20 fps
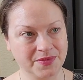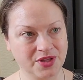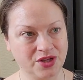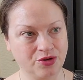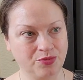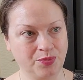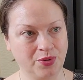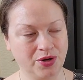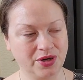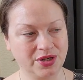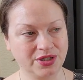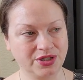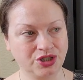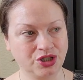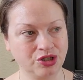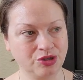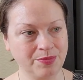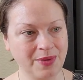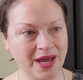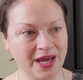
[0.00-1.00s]
you put
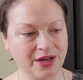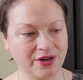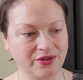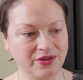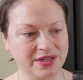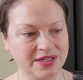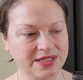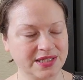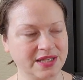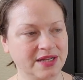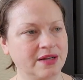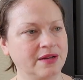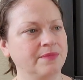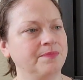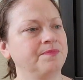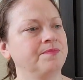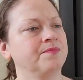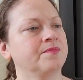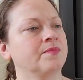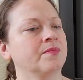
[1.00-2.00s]
two batteries in
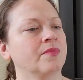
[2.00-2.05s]
them,